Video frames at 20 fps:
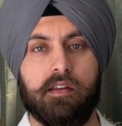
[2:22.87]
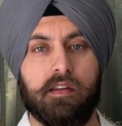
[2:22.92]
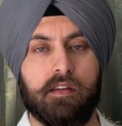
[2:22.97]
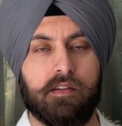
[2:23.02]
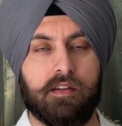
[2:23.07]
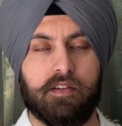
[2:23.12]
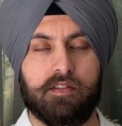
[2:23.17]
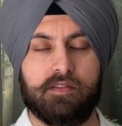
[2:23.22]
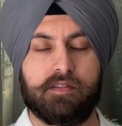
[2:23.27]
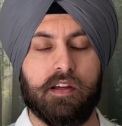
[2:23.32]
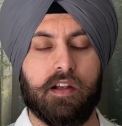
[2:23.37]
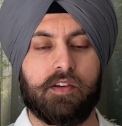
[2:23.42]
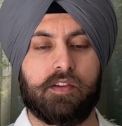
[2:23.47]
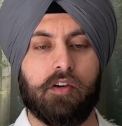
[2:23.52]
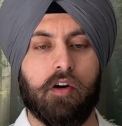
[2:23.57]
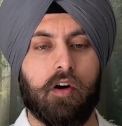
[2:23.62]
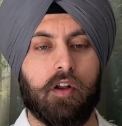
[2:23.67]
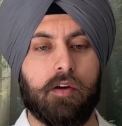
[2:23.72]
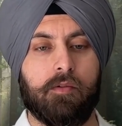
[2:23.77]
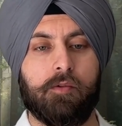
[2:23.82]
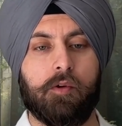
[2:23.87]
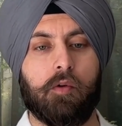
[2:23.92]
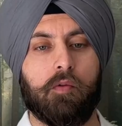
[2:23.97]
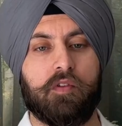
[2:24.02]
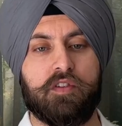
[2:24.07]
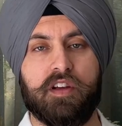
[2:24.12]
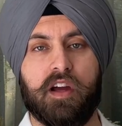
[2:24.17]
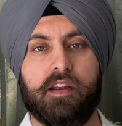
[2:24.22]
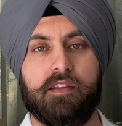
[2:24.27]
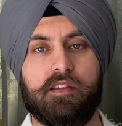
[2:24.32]
in the result column you will
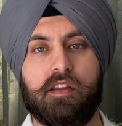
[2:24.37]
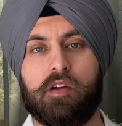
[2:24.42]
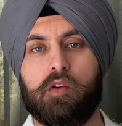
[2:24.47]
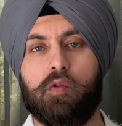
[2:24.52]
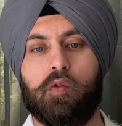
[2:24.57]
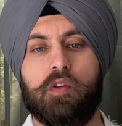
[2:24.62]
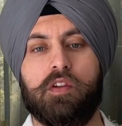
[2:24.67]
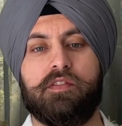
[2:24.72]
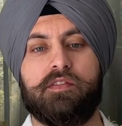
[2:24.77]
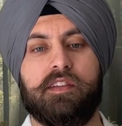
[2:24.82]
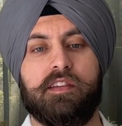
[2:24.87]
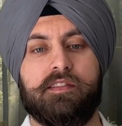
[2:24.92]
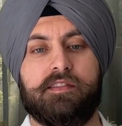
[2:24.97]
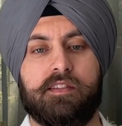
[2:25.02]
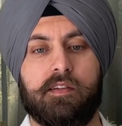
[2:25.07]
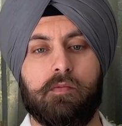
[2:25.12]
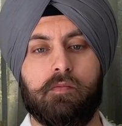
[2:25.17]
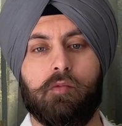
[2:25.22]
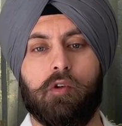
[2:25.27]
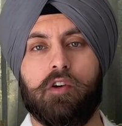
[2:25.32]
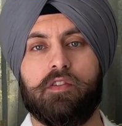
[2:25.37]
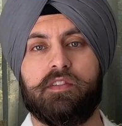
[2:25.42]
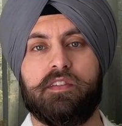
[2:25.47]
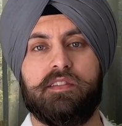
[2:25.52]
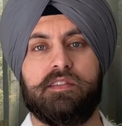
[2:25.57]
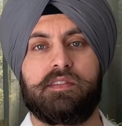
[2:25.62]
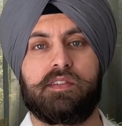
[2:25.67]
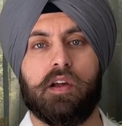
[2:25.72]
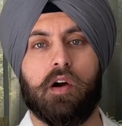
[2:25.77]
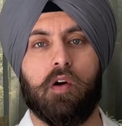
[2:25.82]
write the cooling system was
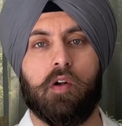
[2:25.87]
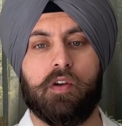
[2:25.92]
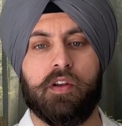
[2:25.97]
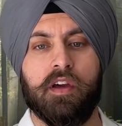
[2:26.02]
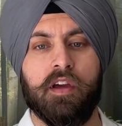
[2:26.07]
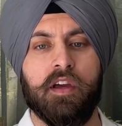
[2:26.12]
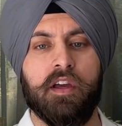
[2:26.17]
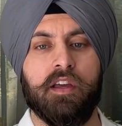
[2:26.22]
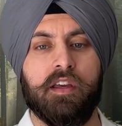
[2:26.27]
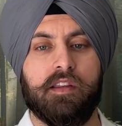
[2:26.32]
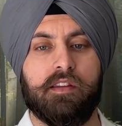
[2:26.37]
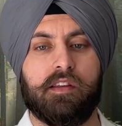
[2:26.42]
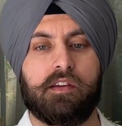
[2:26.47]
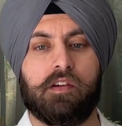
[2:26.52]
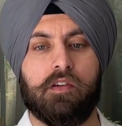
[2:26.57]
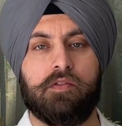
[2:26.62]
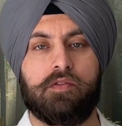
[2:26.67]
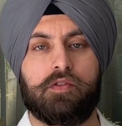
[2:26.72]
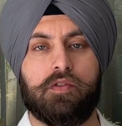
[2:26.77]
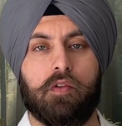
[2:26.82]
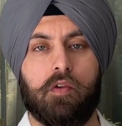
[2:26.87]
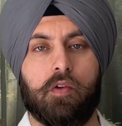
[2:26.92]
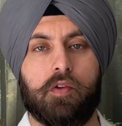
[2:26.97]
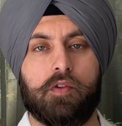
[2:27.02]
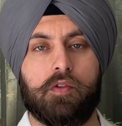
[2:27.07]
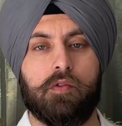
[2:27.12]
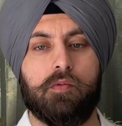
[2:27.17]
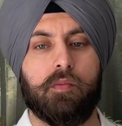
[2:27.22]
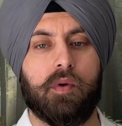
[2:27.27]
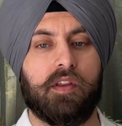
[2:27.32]
installed in the control
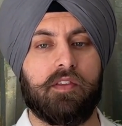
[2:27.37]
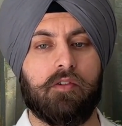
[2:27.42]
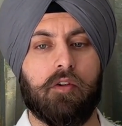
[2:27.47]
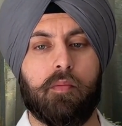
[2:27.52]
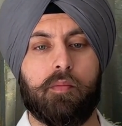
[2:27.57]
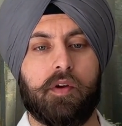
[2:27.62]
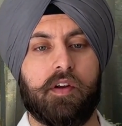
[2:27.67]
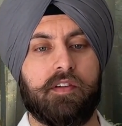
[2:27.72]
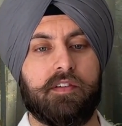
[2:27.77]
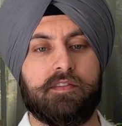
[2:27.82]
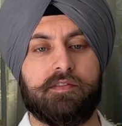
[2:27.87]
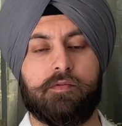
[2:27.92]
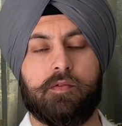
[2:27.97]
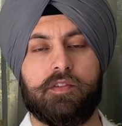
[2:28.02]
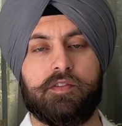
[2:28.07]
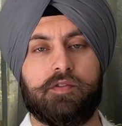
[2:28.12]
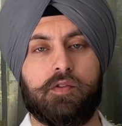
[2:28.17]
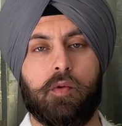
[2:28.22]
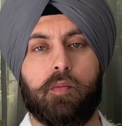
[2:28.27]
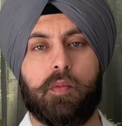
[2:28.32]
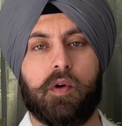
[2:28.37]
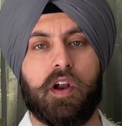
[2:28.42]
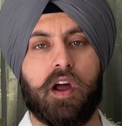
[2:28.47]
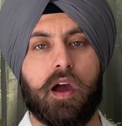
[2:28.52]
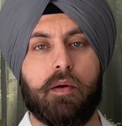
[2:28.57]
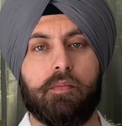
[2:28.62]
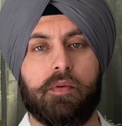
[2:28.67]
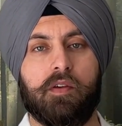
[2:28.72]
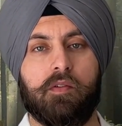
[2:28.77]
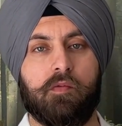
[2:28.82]
room and the operators were super
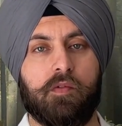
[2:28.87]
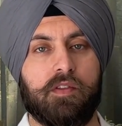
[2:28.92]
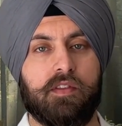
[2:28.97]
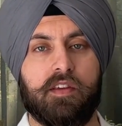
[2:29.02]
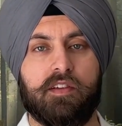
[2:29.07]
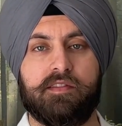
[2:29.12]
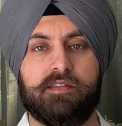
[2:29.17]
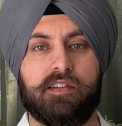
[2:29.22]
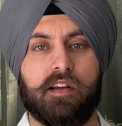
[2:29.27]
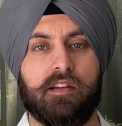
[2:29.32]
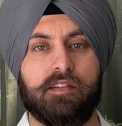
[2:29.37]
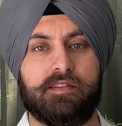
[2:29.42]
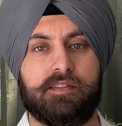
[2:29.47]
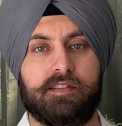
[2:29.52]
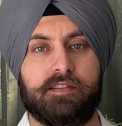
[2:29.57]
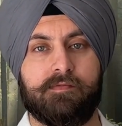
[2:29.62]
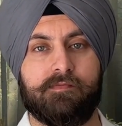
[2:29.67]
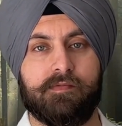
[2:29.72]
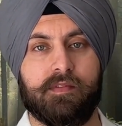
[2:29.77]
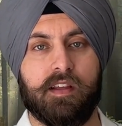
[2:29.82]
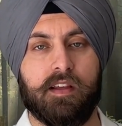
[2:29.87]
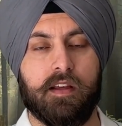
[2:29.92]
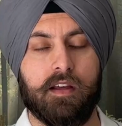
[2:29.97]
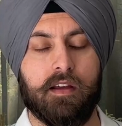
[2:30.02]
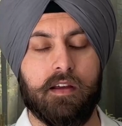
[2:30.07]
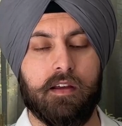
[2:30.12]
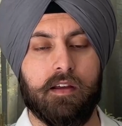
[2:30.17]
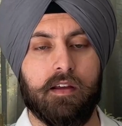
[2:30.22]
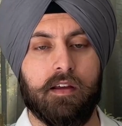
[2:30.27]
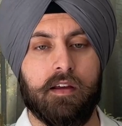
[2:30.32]
happy with the results.
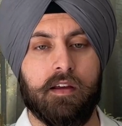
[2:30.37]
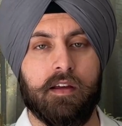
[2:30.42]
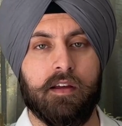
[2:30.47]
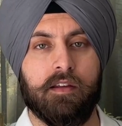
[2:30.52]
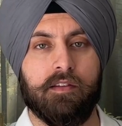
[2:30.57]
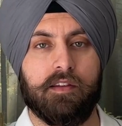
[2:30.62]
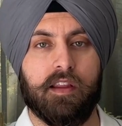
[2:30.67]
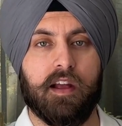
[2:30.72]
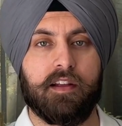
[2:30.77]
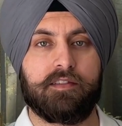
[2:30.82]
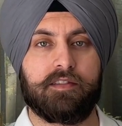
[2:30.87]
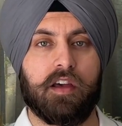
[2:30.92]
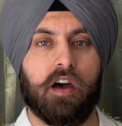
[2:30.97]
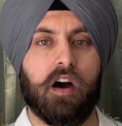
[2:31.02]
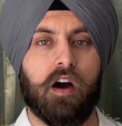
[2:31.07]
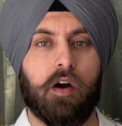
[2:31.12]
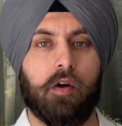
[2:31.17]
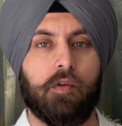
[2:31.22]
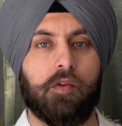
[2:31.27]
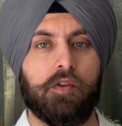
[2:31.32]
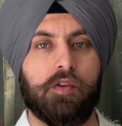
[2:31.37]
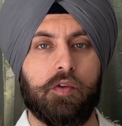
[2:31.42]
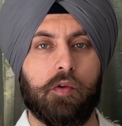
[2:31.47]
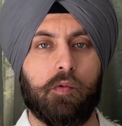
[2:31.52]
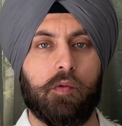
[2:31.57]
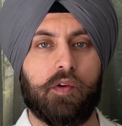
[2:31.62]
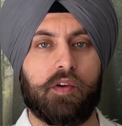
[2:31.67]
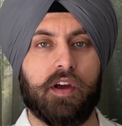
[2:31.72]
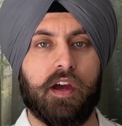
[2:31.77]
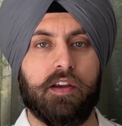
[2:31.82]
That's how you
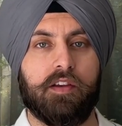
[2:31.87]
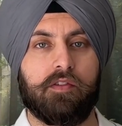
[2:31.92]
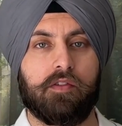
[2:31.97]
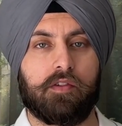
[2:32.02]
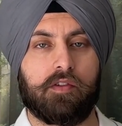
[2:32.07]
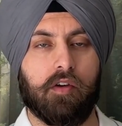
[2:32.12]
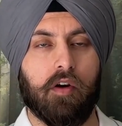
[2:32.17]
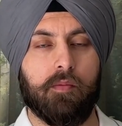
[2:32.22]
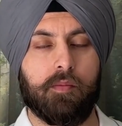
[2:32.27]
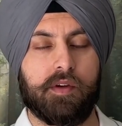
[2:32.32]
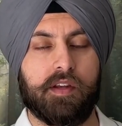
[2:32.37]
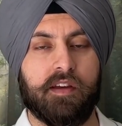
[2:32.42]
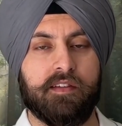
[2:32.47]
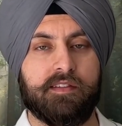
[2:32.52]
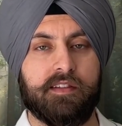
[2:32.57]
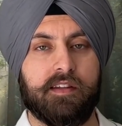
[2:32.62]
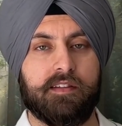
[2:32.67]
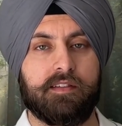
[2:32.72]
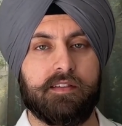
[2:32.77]
will write your competency